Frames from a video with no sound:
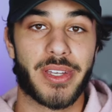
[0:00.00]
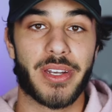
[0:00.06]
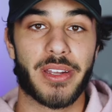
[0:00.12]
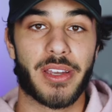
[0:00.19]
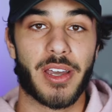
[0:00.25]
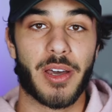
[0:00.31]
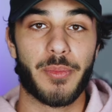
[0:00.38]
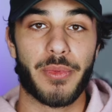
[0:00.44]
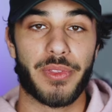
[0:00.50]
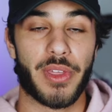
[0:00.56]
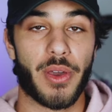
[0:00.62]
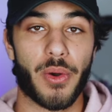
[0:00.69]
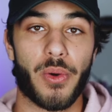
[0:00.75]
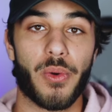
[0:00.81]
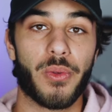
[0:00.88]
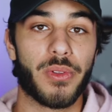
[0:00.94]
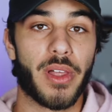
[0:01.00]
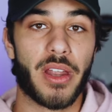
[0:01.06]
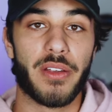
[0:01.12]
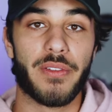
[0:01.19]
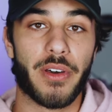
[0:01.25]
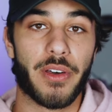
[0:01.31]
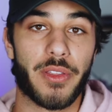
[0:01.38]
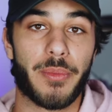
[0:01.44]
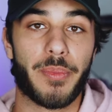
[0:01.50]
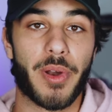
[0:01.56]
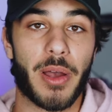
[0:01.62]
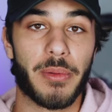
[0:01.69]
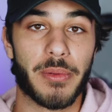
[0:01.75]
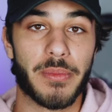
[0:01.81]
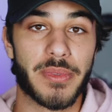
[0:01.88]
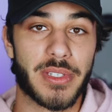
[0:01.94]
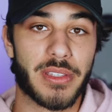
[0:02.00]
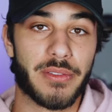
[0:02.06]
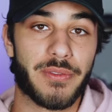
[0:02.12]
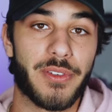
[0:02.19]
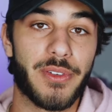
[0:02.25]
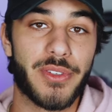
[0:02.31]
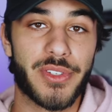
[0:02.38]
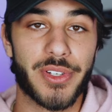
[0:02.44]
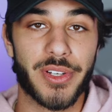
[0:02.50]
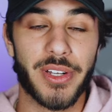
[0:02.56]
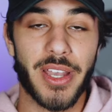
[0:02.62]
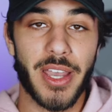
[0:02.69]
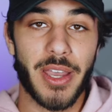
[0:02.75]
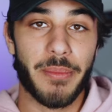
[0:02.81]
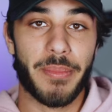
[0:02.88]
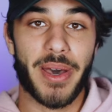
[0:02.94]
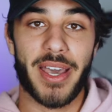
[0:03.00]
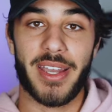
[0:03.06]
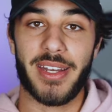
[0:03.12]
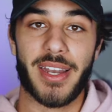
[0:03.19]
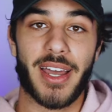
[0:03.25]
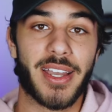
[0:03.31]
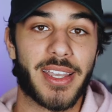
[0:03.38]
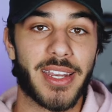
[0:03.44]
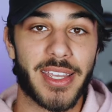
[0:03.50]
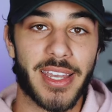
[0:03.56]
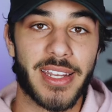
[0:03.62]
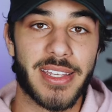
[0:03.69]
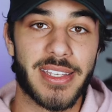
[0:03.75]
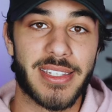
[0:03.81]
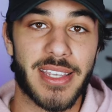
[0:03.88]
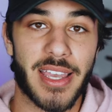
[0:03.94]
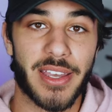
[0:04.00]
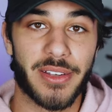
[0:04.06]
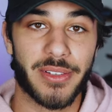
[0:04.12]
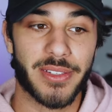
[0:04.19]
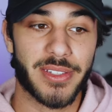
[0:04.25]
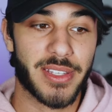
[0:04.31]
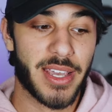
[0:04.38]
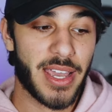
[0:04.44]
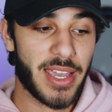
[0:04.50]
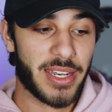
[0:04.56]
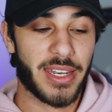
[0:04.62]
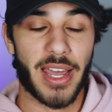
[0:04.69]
is going to come with a whole lot of other problems in the future by not getting any sales,